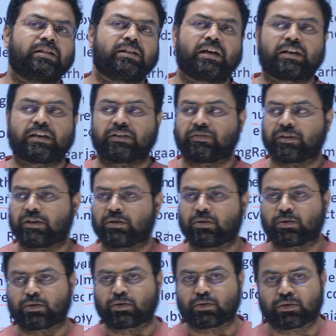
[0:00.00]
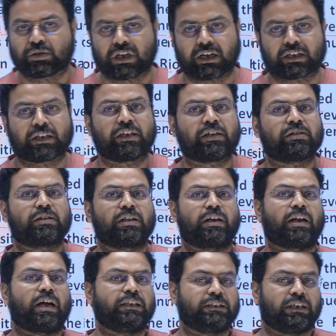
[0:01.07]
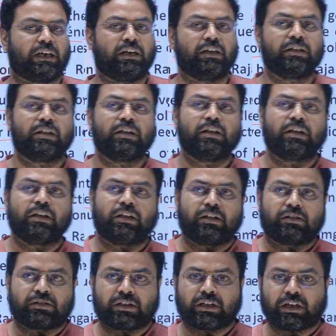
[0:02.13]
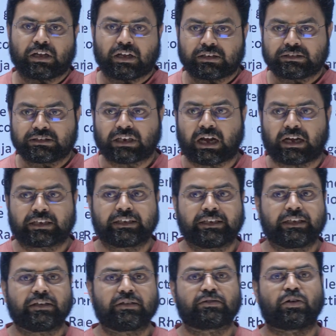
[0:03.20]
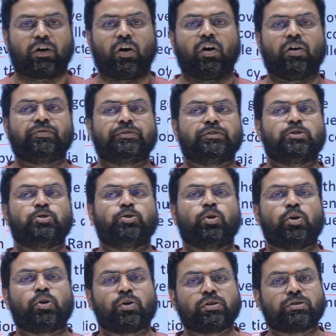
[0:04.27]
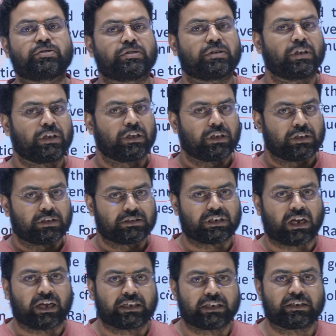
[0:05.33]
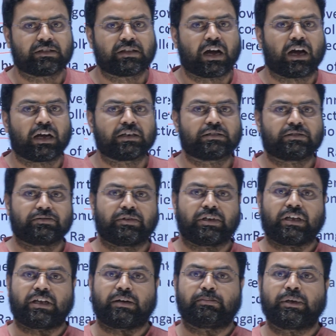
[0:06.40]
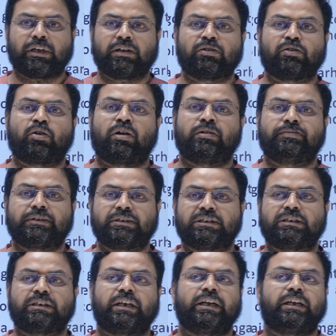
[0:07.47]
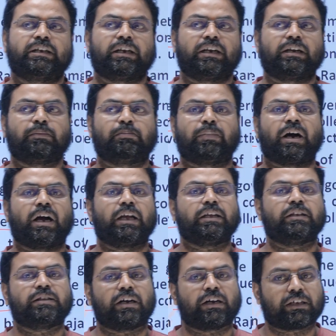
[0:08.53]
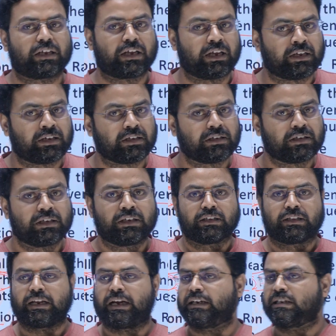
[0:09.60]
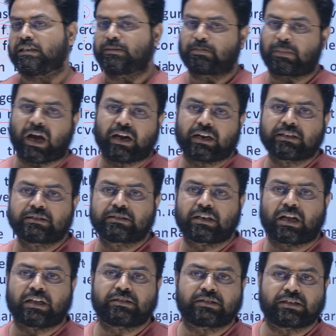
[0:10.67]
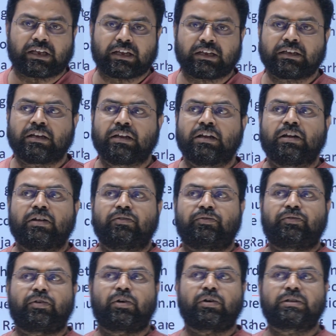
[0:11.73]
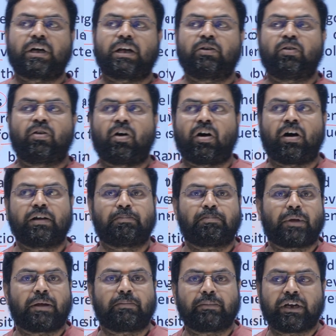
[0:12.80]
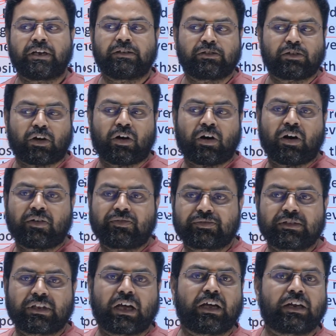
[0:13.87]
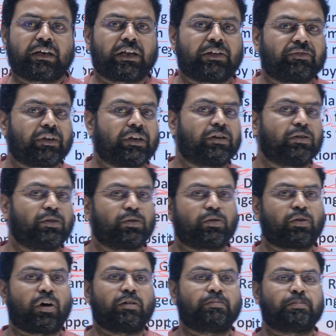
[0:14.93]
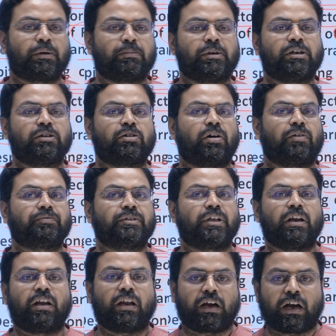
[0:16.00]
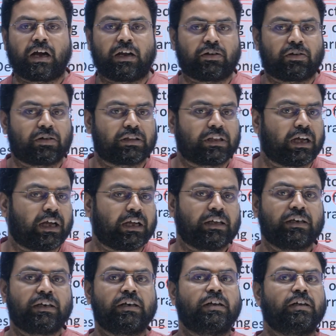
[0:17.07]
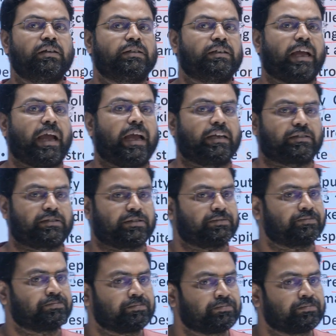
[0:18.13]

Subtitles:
the revenue to the king, the Raja, the Jagirs of those Jagirdars were being confiscated by the king, that is Parasnath Singh, for the non-payment of the revenue, non-payment of the lagan or the tax.